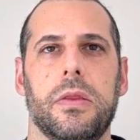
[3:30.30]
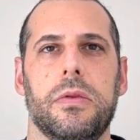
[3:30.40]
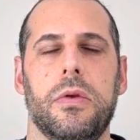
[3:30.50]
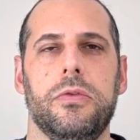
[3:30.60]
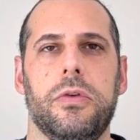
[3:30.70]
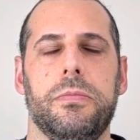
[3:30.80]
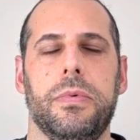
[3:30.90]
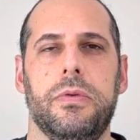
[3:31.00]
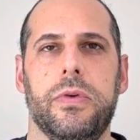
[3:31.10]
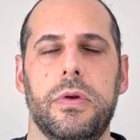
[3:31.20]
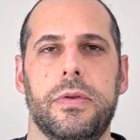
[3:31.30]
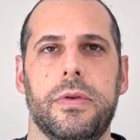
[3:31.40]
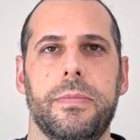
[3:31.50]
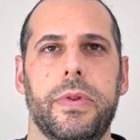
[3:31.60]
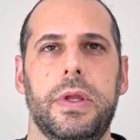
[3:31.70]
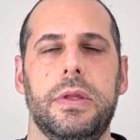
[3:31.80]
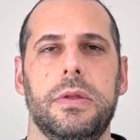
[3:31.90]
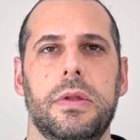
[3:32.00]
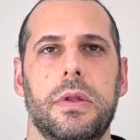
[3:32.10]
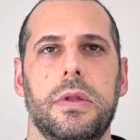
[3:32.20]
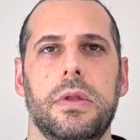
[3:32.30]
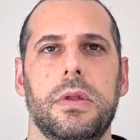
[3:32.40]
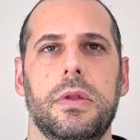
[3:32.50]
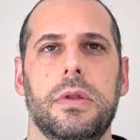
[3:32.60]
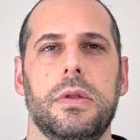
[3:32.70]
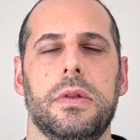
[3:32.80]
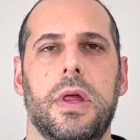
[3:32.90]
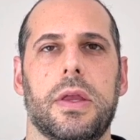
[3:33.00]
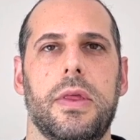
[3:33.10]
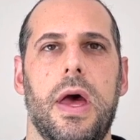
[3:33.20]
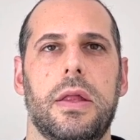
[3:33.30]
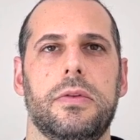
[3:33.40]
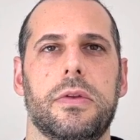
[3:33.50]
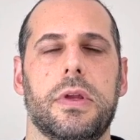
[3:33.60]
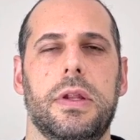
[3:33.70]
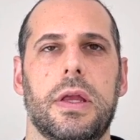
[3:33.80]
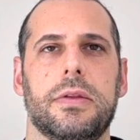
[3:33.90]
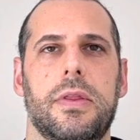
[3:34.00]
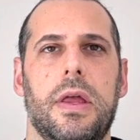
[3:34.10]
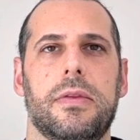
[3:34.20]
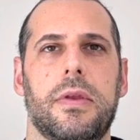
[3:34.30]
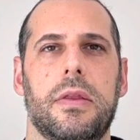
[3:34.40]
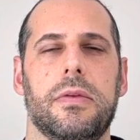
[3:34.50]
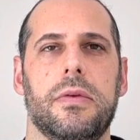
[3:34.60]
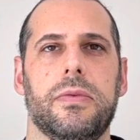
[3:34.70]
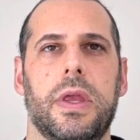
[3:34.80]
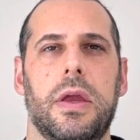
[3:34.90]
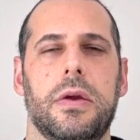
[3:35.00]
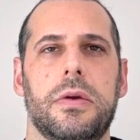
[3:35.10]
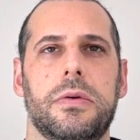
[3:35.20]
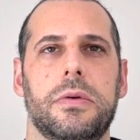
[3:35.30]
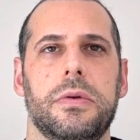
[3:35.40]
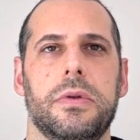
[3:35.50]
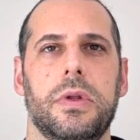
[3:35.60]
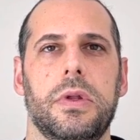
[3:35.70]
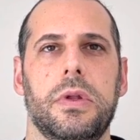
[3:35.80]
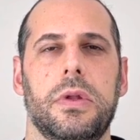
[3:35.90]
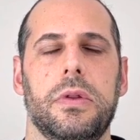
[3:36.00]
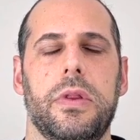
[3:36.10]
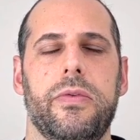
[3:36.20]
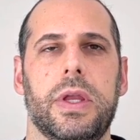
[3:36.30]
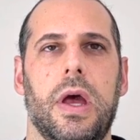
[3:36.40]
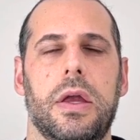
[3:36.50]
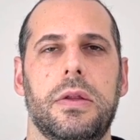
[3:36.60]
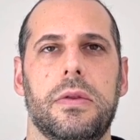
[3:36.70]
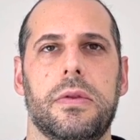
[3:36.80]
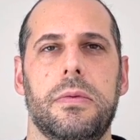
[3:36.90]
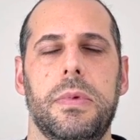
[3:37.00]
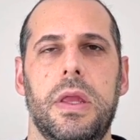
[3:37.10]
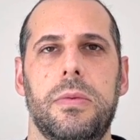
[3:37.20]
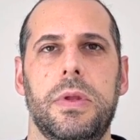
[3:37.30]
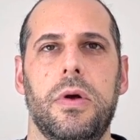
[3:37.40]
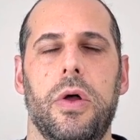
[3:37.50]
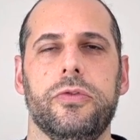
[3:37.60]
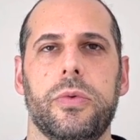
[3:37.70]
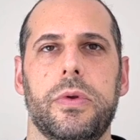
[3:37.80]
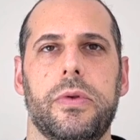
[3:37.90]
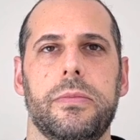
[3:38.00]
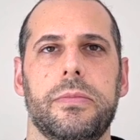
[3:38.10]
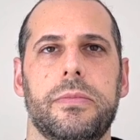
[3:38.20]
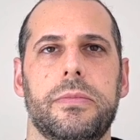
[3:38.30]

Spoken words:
So just put very simply like that. Just connect to that sense of care, loving kindness, and maybe altruism.